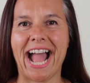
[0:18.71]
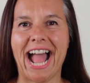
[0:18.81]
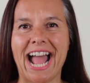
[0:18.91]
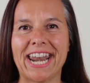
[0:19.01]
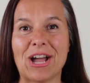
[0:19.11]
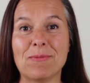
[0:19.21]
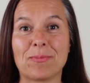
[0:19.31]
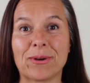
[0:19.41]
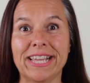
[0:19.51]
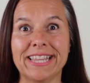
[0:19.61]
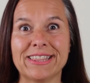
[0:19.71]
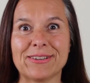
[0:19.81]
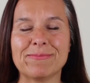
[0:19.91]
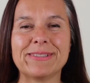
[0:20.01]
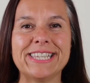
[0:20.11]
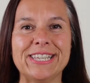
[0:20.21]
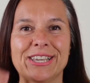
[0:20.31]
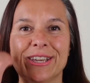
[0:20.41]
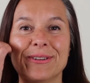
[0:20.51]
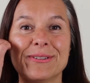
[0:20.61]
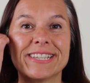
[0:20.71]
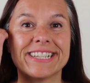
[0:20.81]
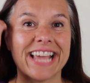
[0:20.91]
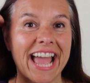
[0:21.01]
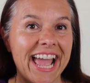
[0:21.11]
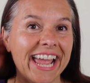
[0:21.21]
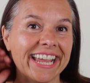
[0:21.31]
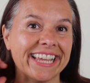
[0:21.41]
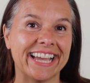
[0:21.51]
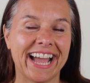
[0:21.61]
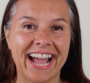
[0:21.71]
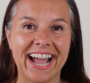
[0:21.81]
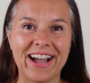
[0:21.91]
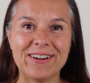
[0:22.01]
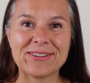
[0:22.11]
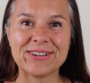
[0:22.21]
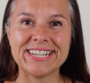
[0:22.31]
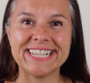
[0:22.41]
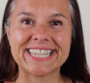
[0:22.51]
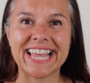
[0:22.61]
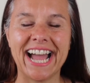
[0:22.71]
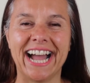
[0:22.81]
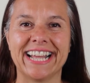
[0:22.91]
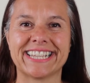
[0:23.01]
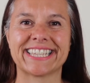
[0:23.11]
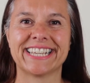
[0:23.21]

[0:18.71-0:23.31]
and I'm bringing them to you today. How good is that?